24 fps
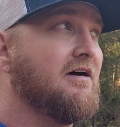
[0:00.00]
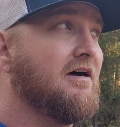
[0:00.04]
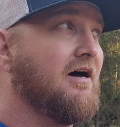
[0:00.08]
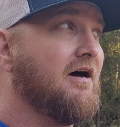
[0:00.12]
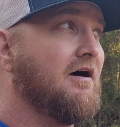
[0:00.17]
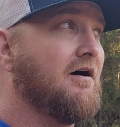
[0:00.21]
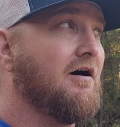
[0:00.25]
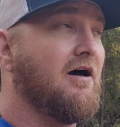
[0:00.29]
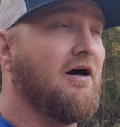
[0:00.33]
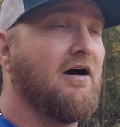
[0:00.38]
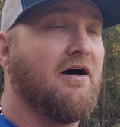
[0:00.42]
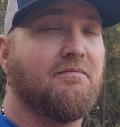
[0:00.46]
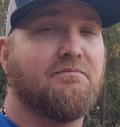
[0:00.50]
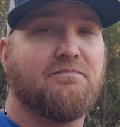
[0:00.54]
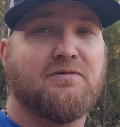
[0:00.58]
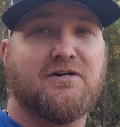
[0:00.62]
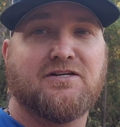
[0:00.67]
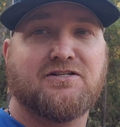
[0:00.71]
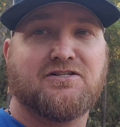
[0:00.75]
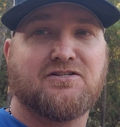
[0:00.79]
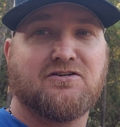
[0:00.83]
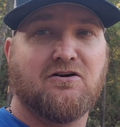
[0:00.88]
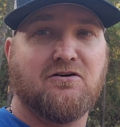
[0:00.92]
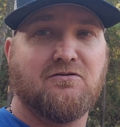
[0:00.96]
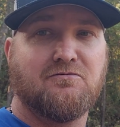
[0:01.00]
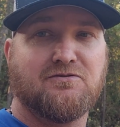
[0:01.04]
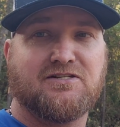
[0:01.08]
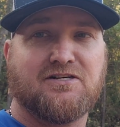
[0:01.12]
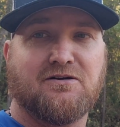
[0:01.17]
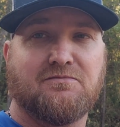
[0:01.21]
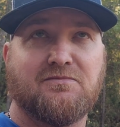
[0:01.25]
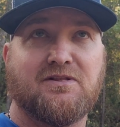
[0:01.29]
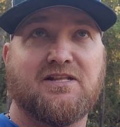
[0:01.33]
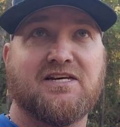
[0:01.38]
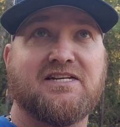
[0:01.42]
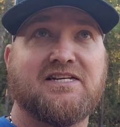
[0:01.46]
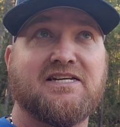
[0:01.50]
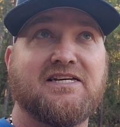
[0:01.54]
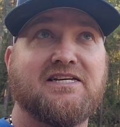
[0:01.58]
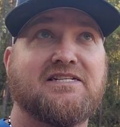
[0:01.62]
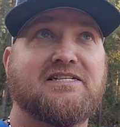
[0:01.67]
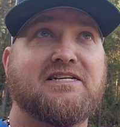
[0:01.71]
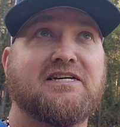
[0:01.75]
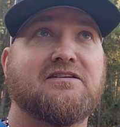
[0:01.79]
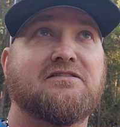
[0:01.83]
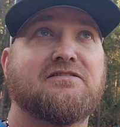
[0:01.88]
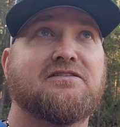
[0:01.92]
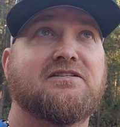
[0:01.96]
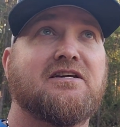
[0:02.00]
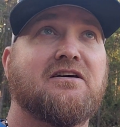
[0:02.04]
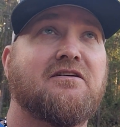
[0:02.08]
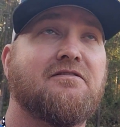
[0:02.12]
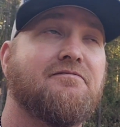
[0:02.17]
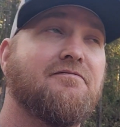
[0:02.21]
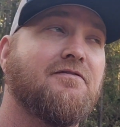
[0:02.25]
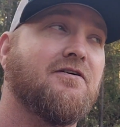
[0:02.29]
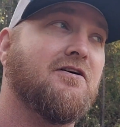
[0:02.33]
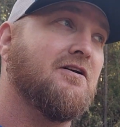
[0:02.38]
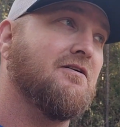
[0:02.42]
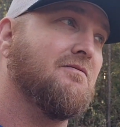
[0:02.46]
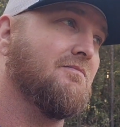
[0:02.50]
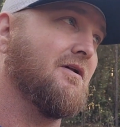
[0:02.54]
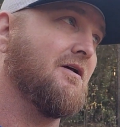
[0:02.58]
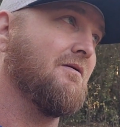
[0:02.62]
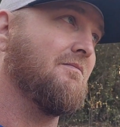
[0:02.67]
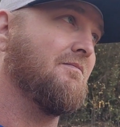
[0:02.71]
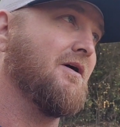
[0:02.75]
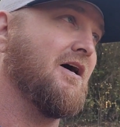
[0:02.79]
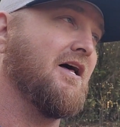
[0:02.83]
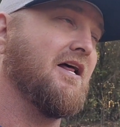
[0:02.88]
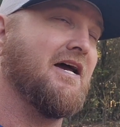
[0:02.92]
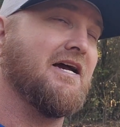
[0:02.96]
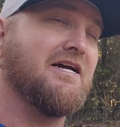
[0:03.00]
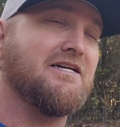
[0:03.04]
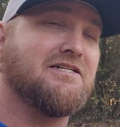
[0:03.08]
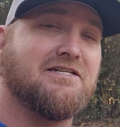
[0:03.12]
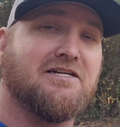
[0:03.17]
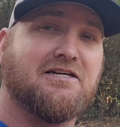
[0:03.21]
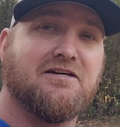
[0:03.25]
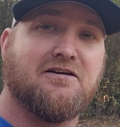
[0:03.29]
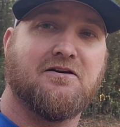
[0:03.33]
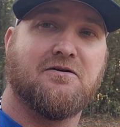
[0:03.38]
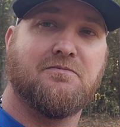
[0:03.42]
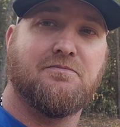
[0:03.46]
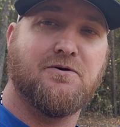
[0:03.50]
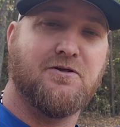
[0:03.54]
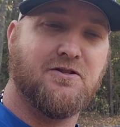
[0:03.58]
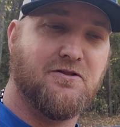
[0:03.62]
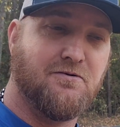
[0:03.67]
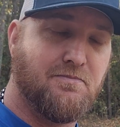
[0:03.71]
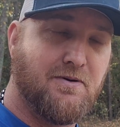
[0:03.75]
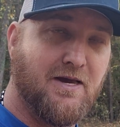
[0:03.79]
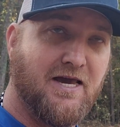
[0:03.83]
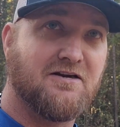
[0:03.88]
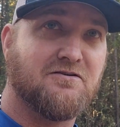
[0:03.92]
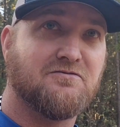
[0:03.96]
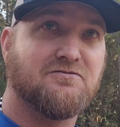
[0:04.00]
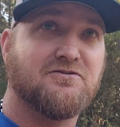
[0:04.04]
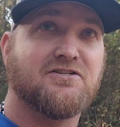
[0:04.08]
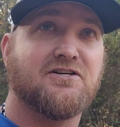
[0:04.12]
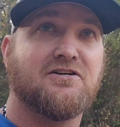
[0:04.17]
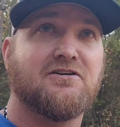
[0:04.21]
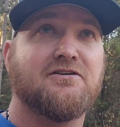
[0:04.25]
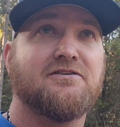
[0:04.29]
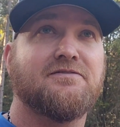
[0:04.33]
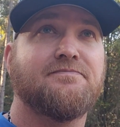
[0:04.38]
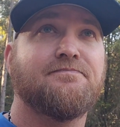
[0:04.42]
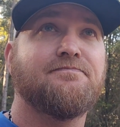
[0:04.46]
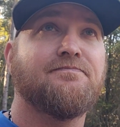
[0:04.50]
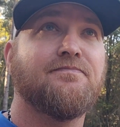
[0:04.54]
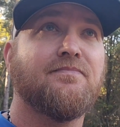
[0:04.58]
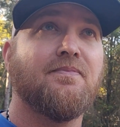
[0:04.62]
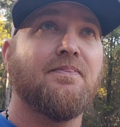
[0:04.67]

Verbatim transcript: I'm going to start with some of the detail stuff on it, but I'm not actually going to put the panels on